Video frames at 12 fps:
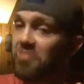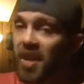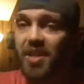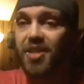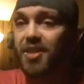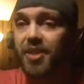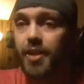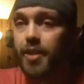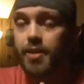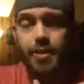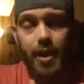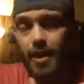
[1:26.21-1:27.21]
It just
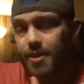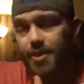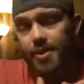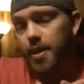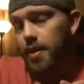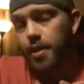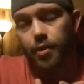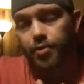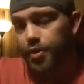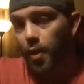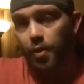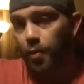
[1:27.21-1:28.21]
is.
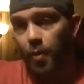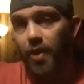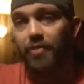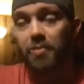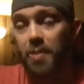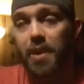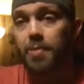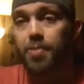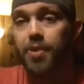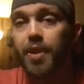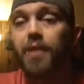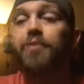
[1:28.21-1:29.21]
There's no other way for me to
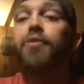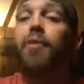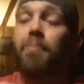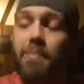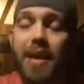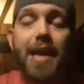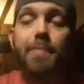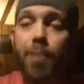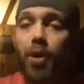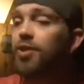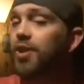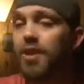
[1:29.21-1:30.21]
put it. For me
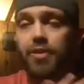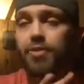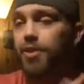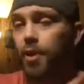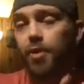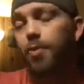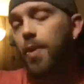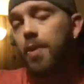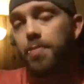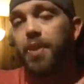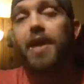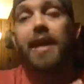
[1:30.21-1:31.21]
personally, there's no other way to
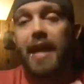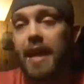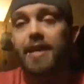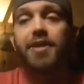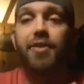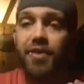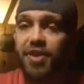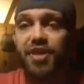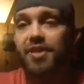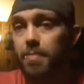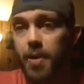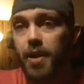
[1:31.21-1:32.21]
put it. Cancer is
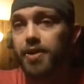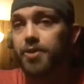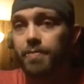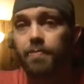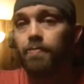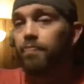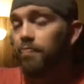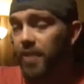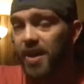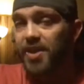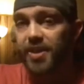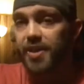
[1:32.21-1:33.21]
just a bitch.
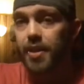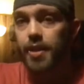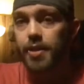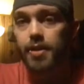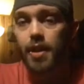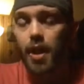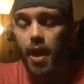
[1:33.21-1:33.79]
It just is.